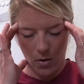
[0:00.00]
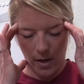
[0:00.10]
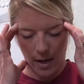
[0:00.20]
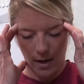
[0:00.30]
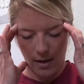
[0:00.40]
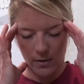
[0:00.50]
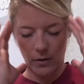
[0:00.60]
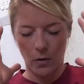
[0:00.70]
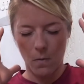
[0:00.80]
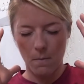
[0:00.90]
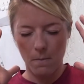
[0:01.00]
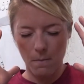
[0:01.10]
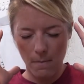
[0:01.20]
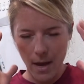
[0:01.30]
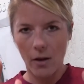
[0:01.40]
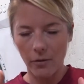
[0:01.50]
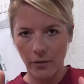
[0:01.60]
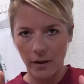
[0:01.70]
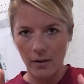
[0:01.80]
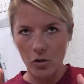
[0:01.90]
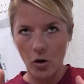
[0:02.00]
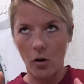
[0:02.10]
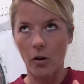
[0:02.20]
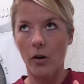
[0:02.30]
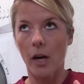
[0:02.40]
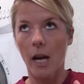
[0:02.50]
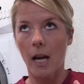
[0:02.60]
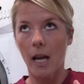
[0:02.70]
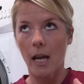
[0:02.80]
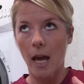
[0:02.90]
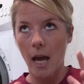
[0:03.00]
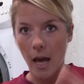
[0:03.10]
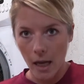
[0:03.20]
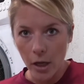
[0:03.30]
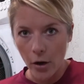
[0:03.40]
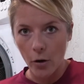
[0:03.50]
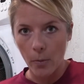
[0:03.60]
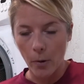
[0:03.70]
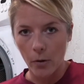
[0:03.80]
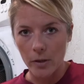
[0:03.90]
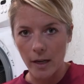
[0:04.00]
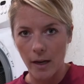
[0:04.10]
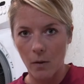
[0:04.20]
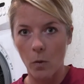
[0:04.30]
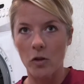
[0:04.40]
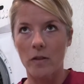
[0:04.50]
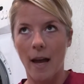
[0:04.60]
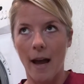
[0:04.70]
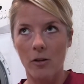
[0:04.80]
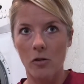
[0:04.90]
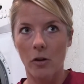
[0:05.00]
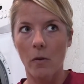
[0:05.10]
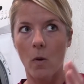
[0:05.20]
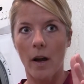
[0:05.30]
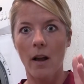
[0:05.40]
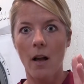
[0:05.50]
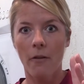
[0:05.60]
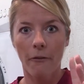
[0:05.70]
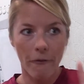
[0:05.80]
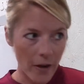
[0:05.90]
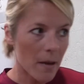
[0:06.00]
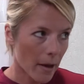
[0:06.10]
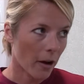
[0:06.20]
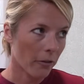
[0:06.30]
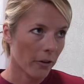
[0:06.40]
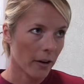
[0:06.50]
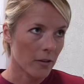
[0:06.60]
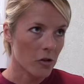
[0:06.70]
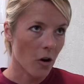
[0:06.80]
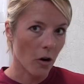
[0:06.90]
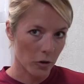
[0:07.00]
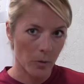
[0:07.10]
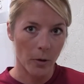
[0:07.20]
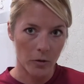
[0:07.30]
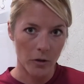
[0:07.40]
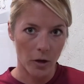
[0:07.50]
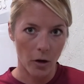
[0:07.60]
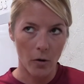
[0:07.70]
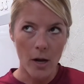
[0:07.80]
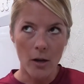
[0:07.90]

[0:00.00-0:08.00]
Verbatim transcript: Okay, so male fish are creating egg yolk protein, which is actually what female fish are supposed to do.